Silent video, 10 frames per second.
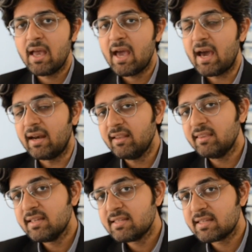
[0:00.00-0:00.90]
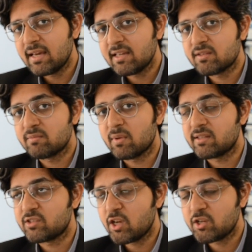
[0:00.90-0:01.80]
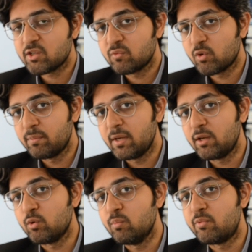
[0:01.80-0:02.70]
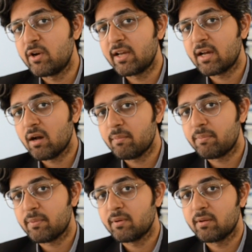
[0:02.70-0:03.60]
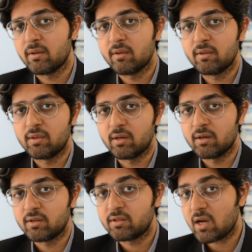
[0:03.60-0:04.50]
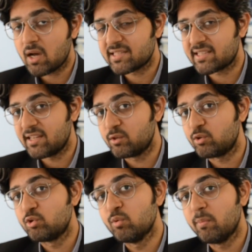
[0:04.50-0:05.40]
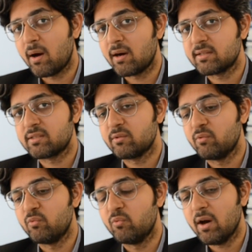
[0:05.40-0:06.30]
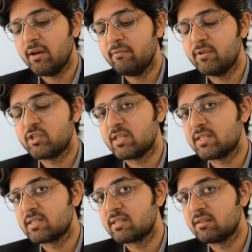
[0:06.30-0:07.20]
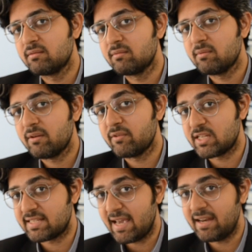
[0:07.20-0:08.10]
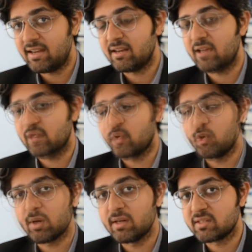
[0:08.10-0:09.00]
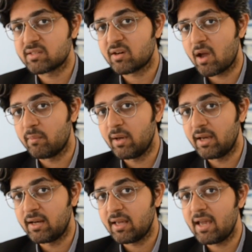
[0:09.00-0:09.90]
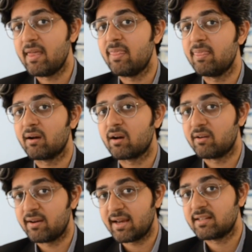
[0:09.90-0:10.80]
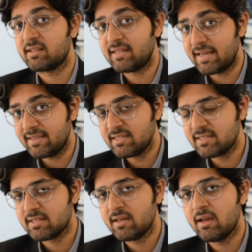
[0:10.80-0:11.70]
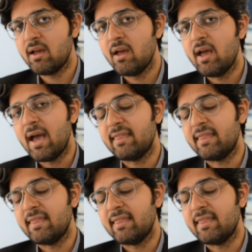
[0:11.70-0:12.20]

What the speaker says: And in this case, my suggestion would be to break up the task into two parts. One which has ended, and so you can describe it in the correct tense.